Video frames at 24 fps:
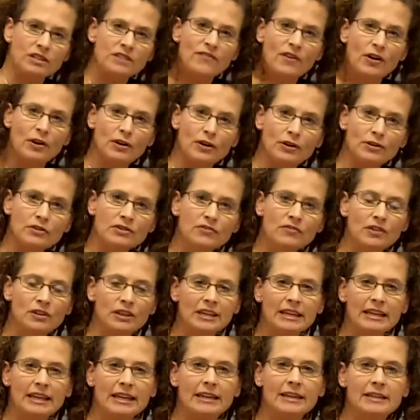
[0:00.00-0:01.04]
photos for the
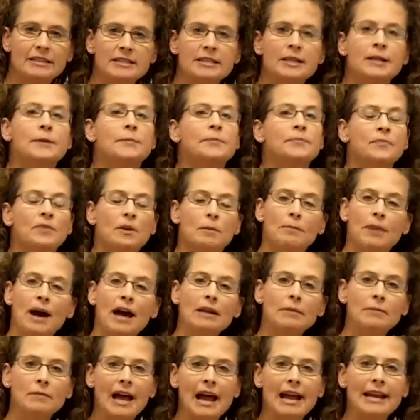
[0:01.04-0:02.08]
kids,
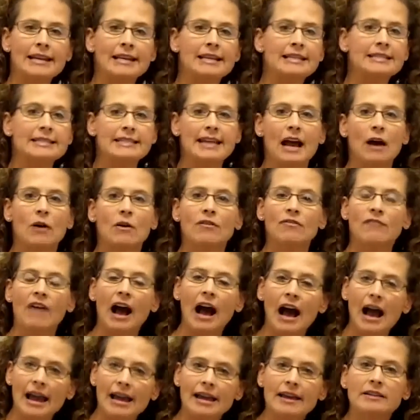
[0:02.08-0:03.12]
Bottom line is now if
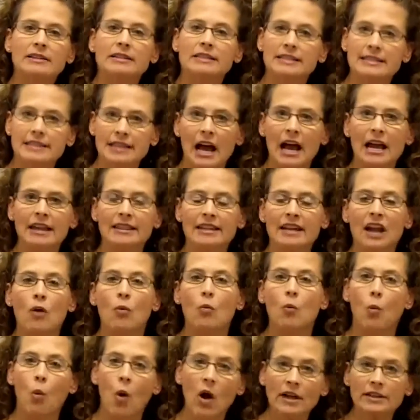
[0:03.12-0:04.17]
I decide that I
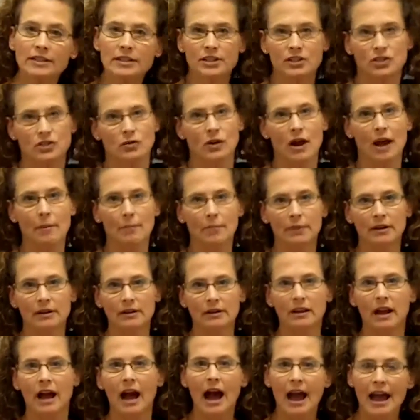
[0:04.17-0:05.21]
want to
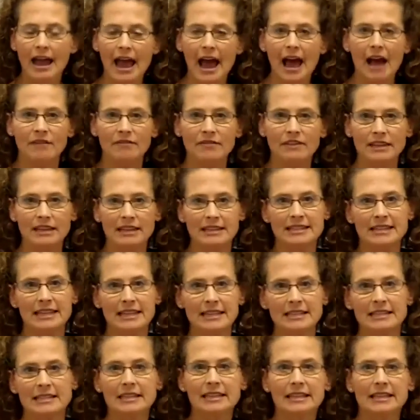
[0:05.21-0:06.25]
scrapbook, I have things
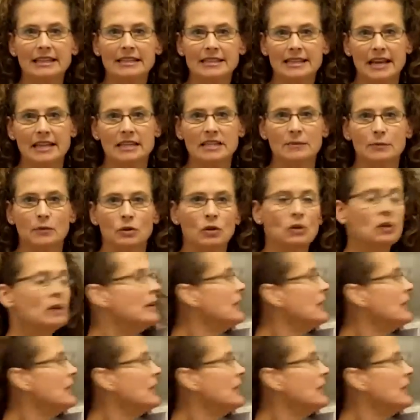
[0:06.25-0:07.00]
easily accessible.